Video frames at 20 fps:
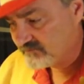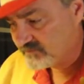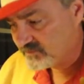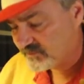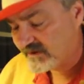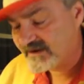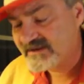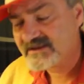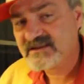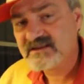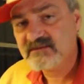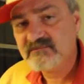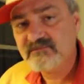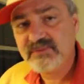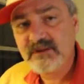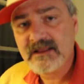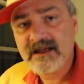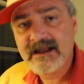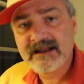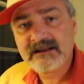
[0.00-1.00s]
dressed in
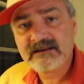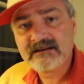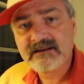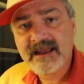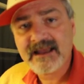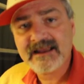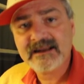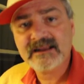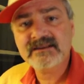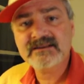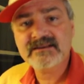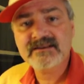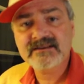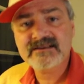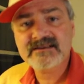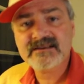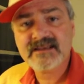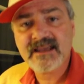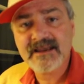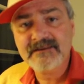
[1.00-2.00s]
black, heading to the
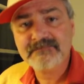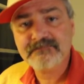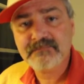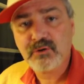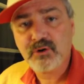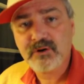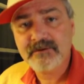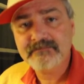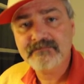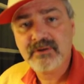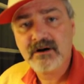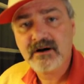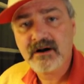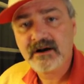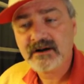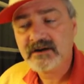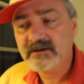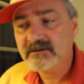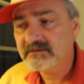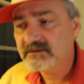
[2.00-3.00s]
skateboard
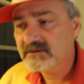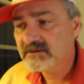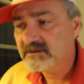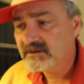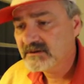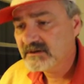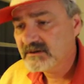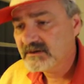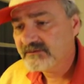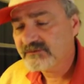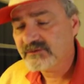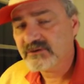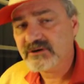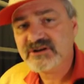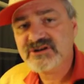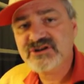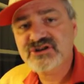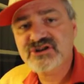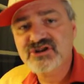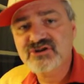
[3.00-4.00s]
park for
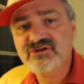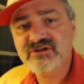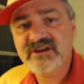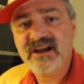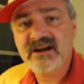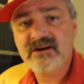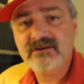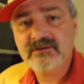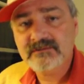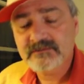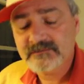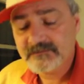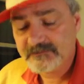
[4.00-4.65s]
a shootout.